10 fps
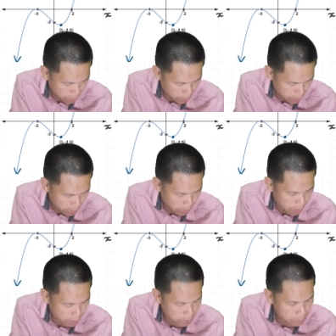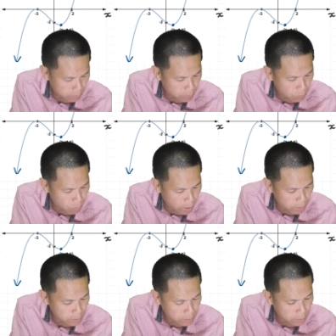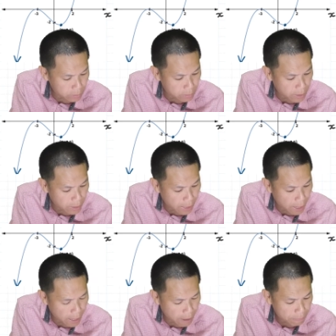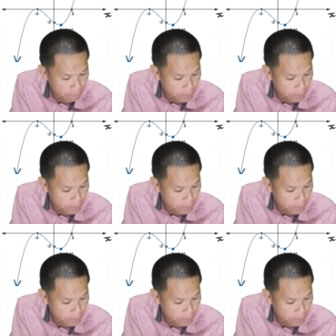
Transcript: it turn at 1.5